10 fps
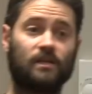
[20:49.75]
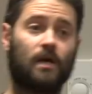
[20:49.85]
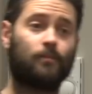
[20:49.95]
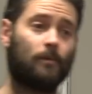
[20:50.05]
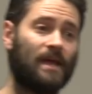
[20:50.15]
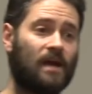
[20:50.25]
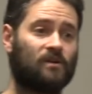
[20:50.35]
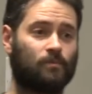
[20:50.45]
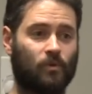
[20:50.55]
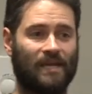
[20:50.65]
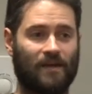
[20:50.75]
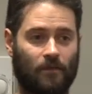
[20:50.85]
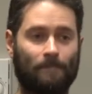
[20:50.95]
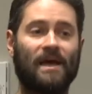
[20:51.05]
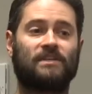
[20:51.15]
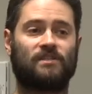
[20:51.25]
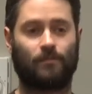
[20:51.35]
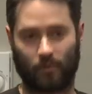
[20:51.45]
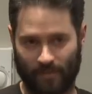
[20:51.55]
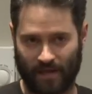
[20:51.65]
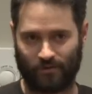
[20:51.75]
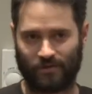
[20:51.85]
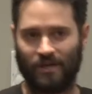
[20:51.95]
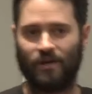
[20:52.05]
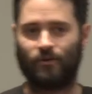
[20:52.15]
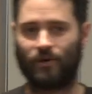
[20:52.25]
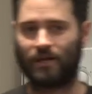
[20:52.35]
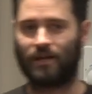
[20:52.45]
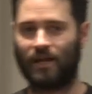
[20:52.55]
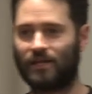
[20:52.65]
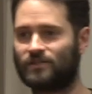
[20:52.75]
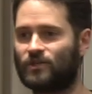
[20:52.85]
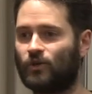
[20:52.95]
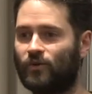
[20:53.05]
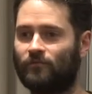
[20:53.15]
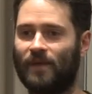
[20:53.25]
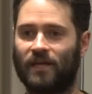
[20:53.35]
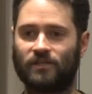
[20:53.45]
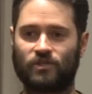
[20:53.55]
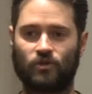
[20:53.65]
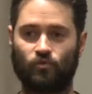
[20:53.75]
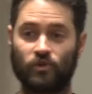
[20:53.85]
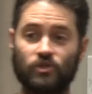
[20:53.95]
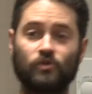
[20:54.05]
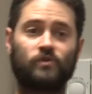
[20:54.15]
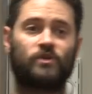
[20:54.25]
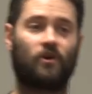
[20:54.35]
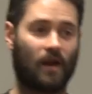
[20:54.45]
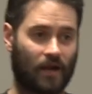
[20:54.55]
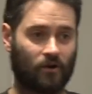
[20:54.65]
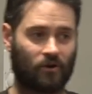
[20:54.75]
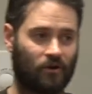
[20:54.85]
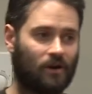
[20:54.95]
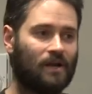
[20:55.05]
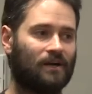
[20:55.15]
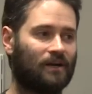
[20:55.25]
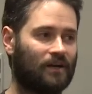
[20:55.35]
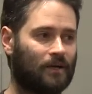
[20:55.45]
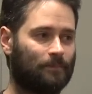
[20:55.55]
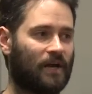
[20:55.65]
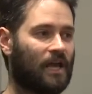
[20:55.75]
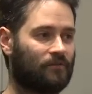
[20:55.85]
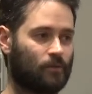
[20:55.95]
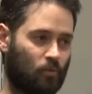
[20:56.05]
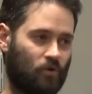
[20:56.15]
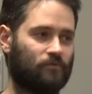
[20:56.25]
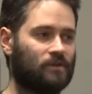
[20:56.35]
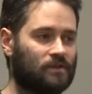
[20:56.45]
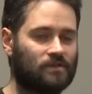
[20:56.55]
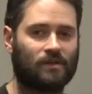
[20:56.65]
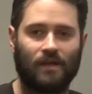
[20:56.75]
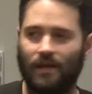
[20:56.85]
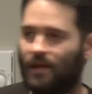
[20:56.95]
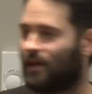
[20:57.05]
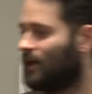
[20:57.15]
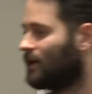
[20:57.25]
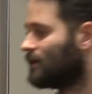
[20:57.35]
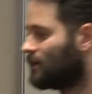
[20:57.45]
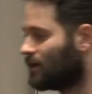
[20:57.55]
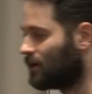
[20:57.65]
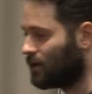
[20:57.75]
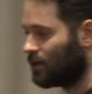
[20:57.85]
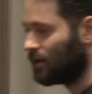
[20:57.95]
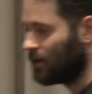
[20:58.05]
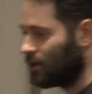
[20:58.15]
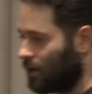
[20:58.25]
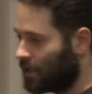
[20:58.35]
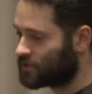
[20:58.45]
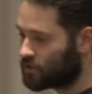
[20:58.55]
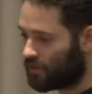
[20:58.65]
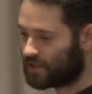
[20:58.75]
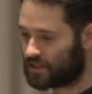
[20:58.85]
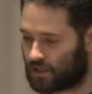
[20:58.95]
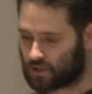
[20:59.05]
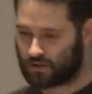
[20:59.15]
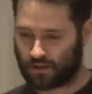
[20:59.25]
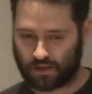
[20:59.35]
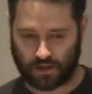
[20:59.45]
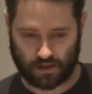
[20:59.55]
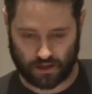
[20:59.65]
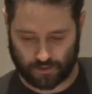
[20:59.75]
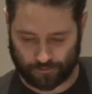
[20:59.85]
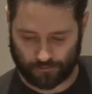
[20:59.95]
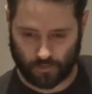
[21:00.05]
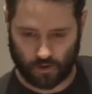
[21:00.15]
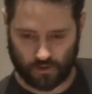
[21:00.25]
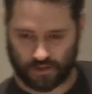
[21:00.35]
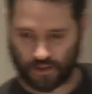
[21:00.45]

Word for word: an upper bound, but we get the best upper bound, right? And so we've managed to reduce our error um, by having more of these. And, uh, and so that's actually um, all the